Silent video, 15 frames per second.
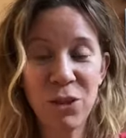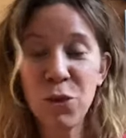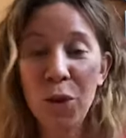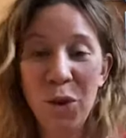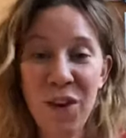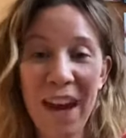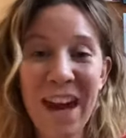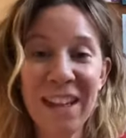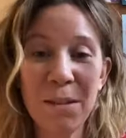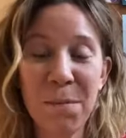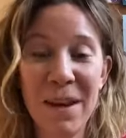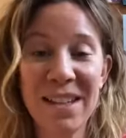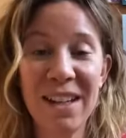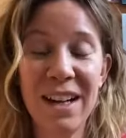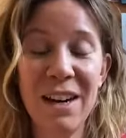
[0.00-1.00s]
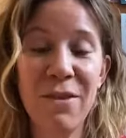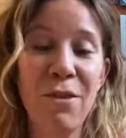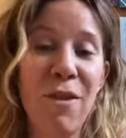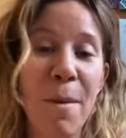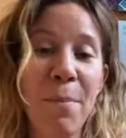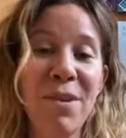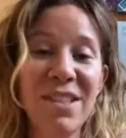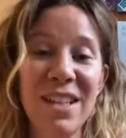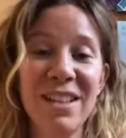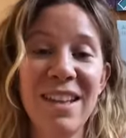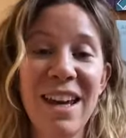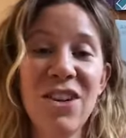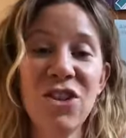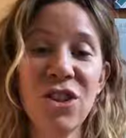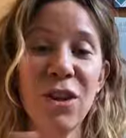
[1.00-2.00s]
to create basically the
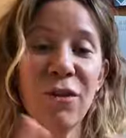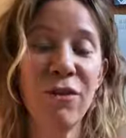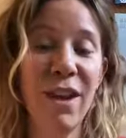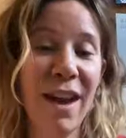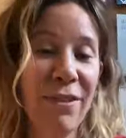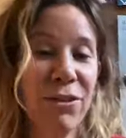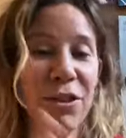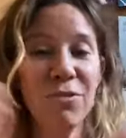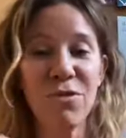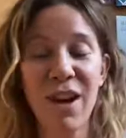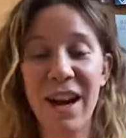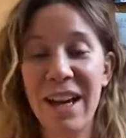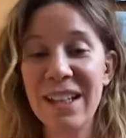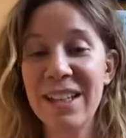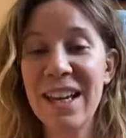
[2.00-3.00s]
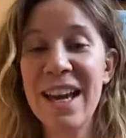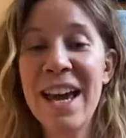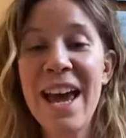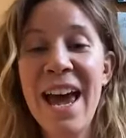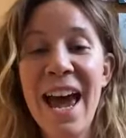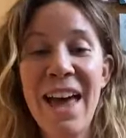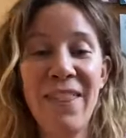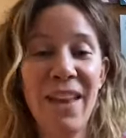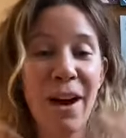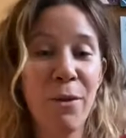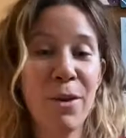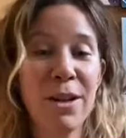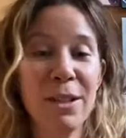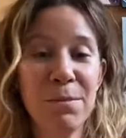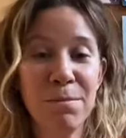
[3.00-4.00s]
representation of left and right and
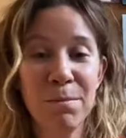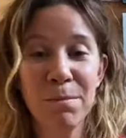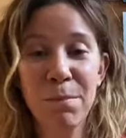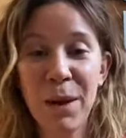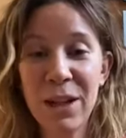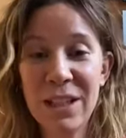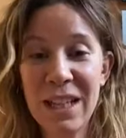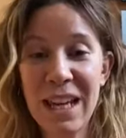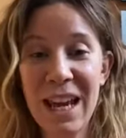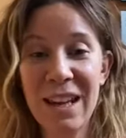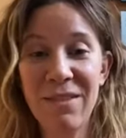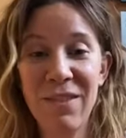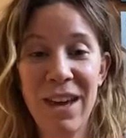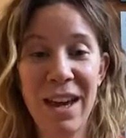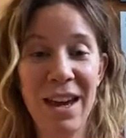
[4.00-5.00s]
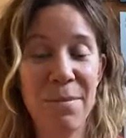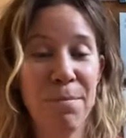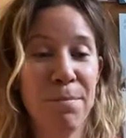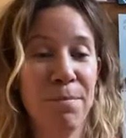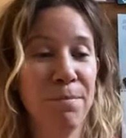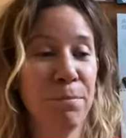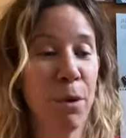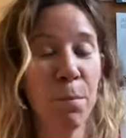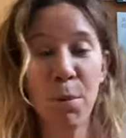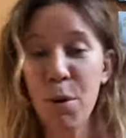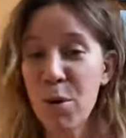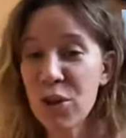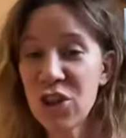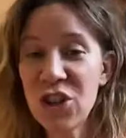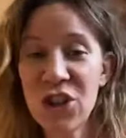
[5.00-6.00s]
our body and the
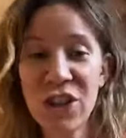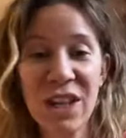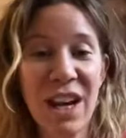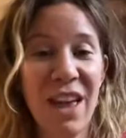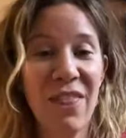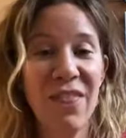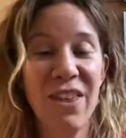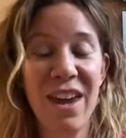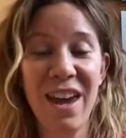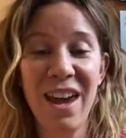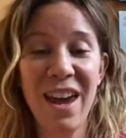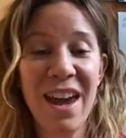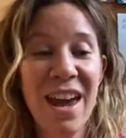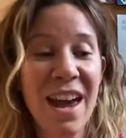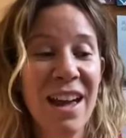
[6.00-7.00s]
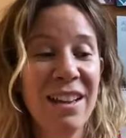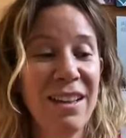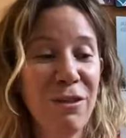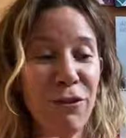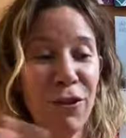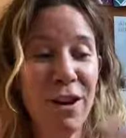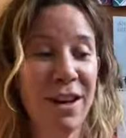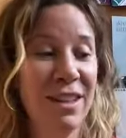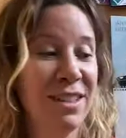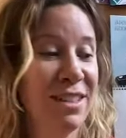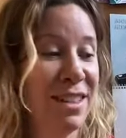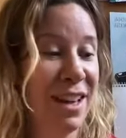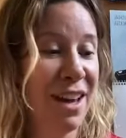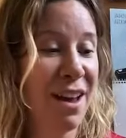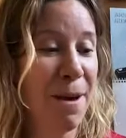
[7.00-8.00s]
proportion and the
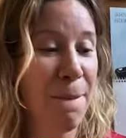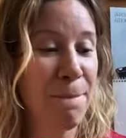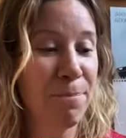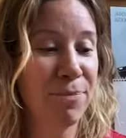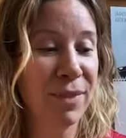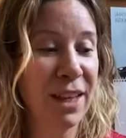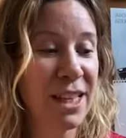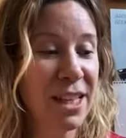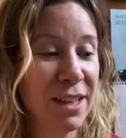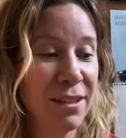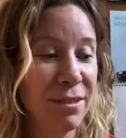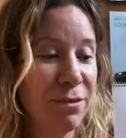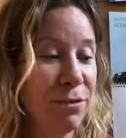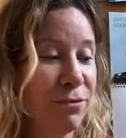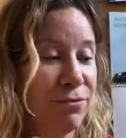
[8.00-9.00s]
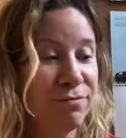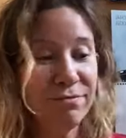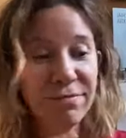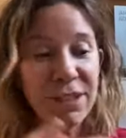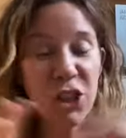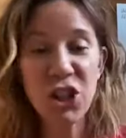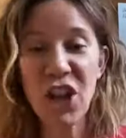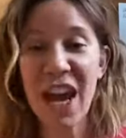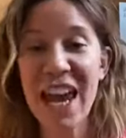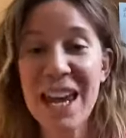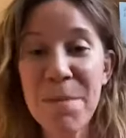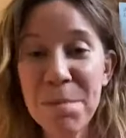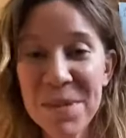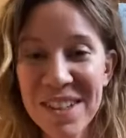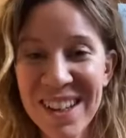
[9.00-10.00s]
different
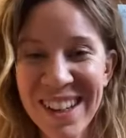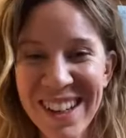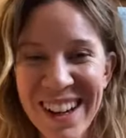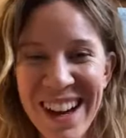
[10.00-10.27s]
shapes